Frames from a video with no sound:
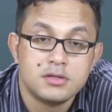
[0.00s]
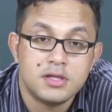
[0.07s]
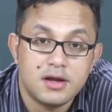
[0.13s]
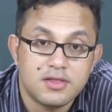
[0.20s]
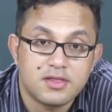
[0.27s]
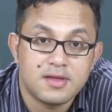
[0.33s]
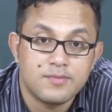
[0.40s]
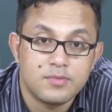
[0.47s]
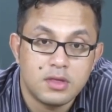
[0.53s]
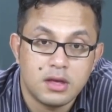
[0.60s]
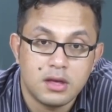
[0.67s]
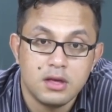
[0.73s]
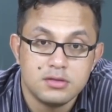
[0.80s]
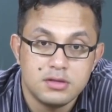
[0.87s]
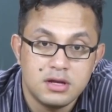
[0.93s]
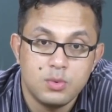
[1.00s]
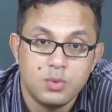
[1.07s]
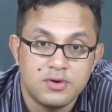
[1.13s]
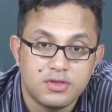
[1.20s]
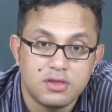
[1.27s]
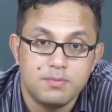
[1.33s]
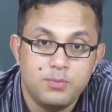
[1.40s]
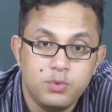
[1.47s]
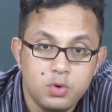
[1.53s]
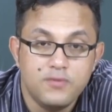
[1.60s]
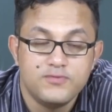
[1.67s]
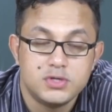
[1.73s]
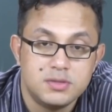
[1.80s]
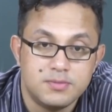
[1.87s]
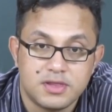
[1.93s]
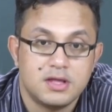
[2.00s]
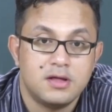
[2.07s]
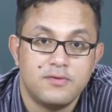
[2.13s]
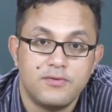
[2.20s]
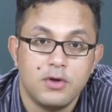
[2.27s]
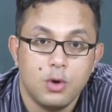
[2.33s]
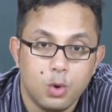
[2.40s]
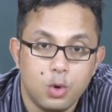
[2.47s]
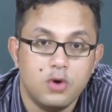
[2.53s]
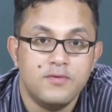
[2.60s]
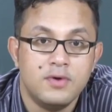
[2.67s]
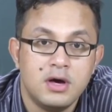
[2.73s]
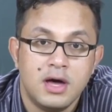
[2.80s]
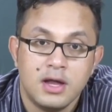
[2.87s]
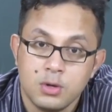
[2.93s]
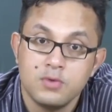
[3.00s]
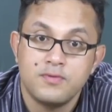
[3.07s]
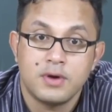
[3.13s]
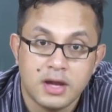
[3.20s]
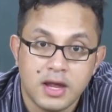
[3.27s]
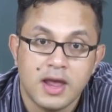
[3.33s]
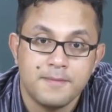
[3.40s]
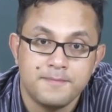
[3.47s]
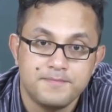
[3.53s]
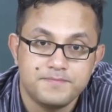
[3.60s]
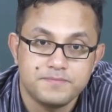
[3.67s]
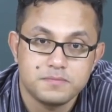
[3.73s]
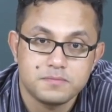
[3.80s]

that is something that he wants to prove to himself over and over again.